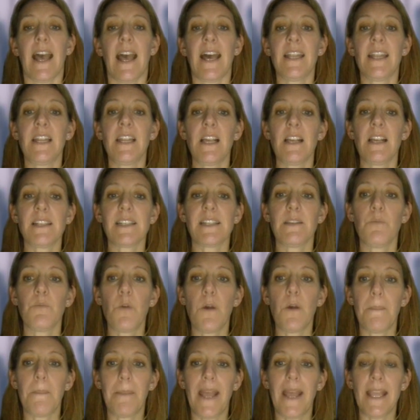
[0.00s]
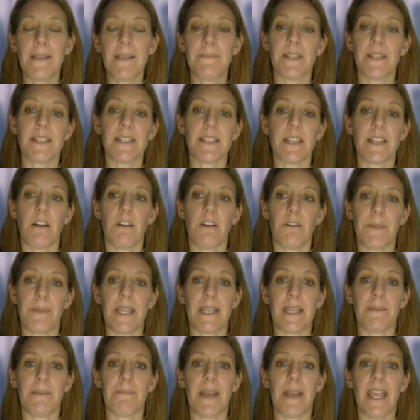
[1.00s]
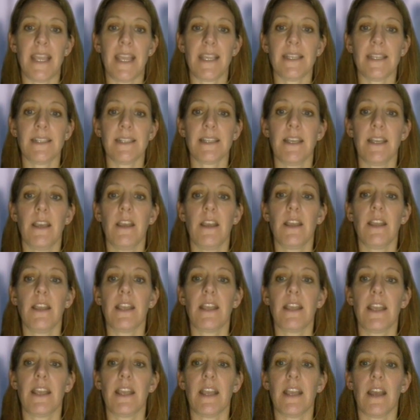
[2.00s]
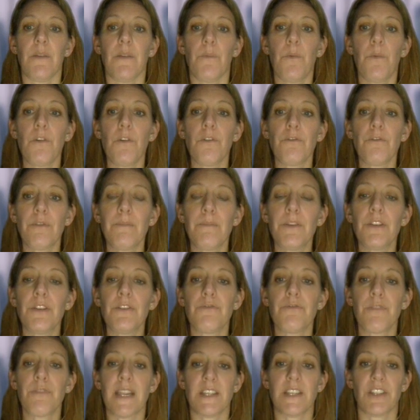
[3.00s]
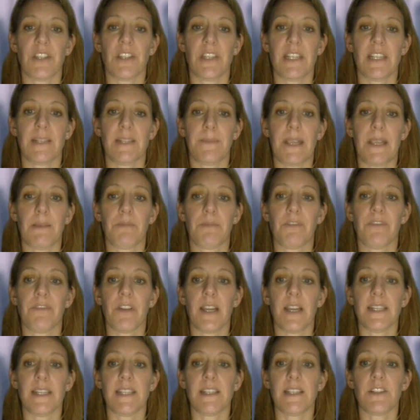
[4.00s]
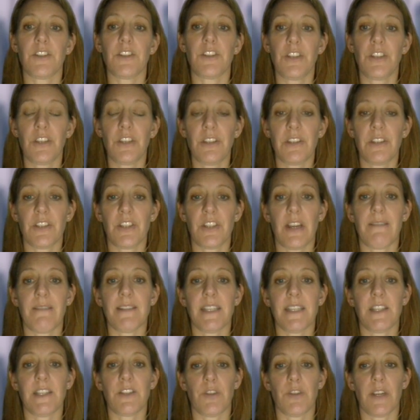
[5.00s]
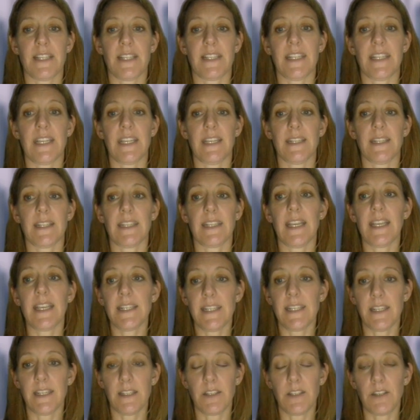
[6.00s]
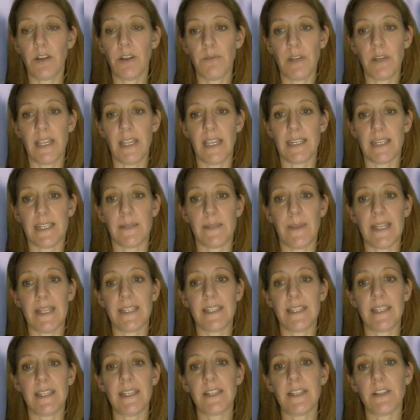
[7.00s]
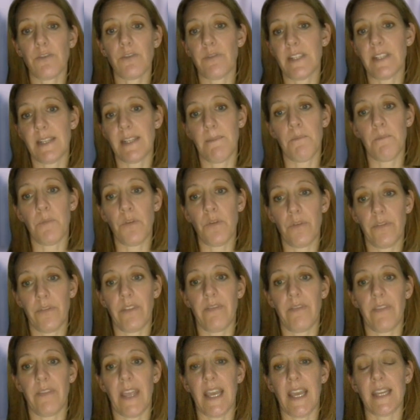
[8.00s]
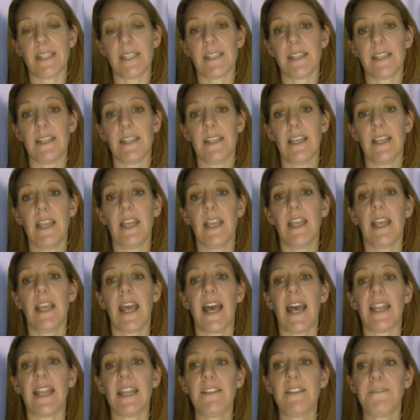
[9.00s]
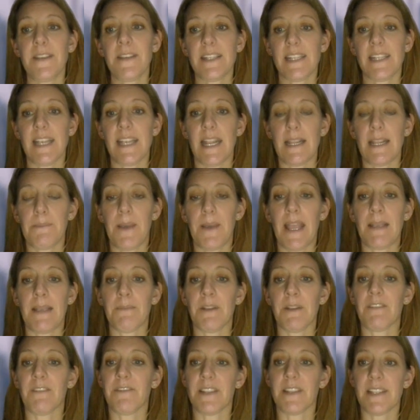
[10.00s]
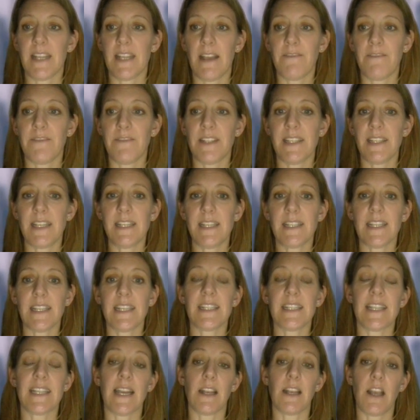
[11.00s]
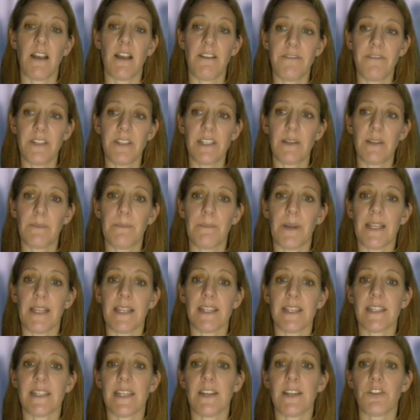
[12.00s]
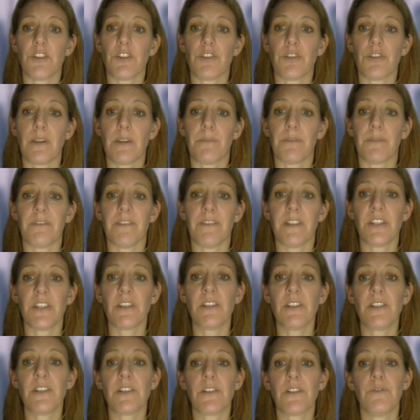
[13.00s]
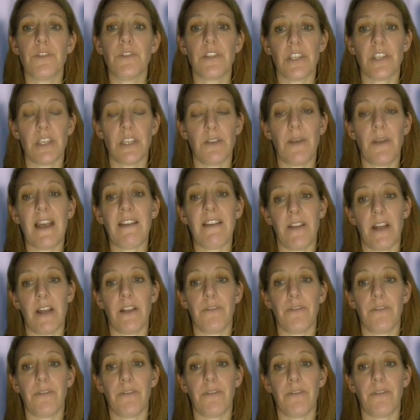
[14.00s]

And lastly, what payments are being made? What remuneration is being provided to the charity trustees? Is it solely expenses, or is it more than that? And if it's any payment for services, is that covered by the statutory provisions, or do you have